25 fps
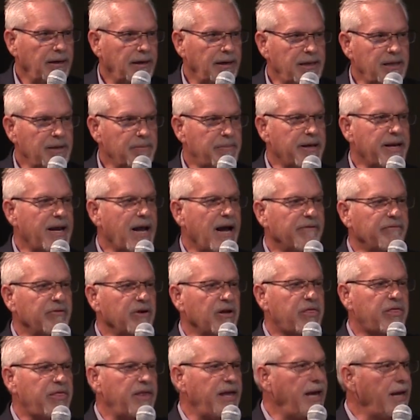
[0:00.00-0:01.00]
Anybody
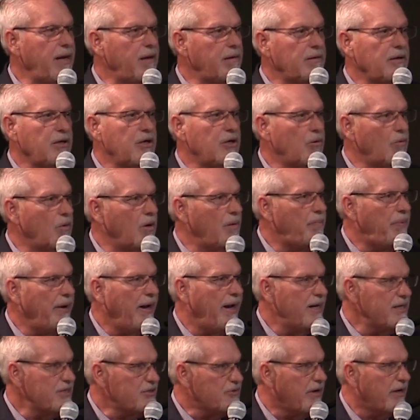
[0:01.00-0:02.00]
ever think, you know what,
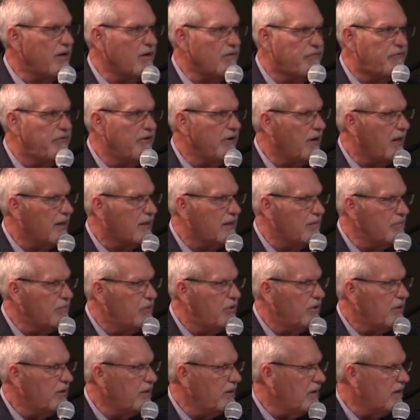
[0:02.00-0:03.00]
Pastor, I don't feel like I'm
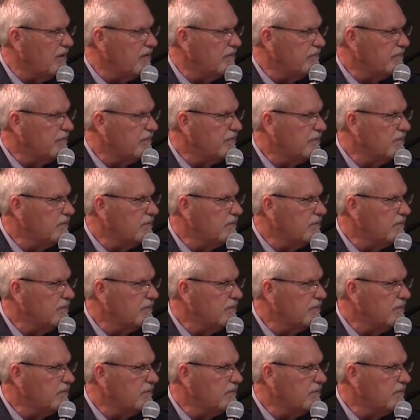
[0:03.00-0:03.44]
good enough.